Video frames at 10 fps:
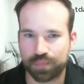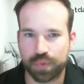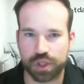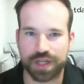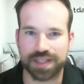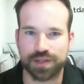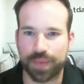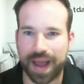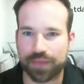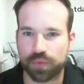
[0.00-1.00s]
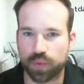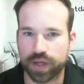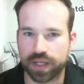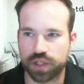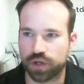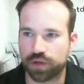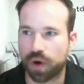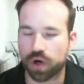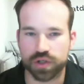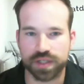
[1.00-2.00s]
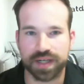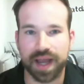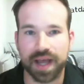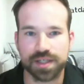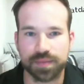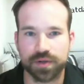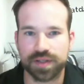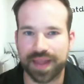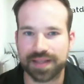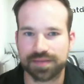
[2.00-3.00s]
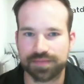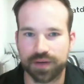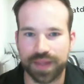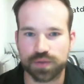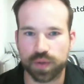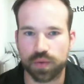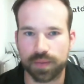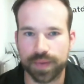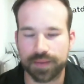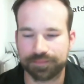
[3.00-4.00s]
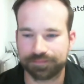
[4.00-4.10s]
pushed us into a path where we could turn partners into customers. And that's, you know, that's where you want to be.